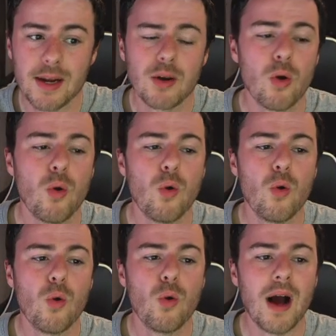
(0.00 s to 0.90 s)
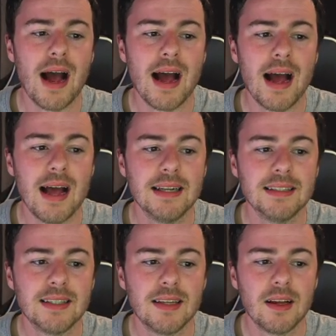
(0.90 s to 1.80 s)
go,
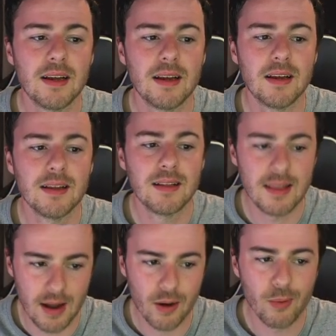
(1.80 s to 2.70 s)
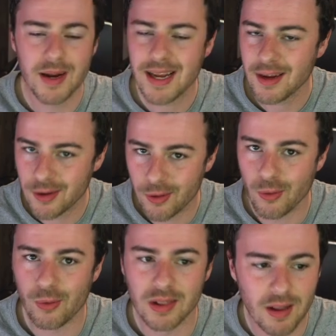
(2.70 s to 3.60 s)
and there we go.
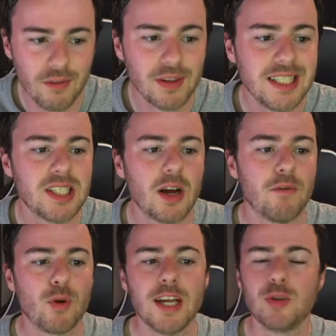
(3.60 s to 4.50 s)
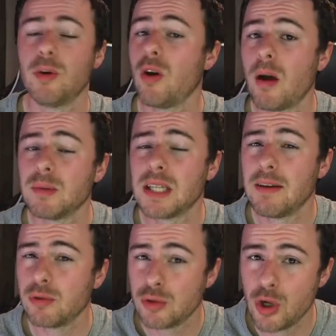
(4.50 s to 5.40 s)
Lovely stuff. Okay, so we got up to
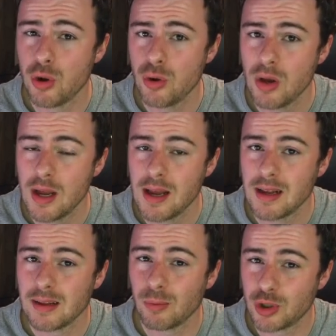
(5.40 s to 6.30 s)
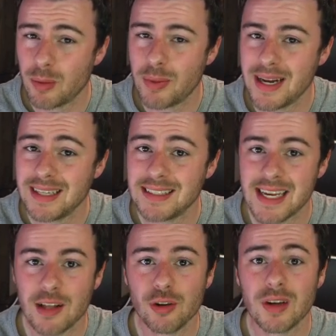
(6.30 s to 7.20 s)
level 2. We'll jump in and
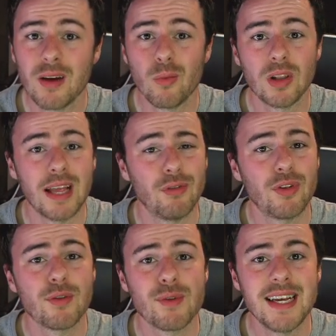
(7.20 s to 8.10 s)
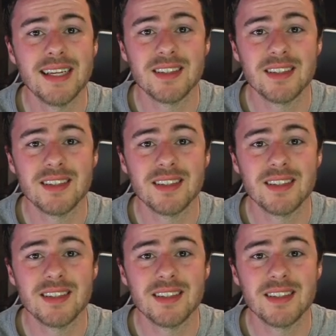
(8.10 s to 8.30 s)
take a look at what level 3 is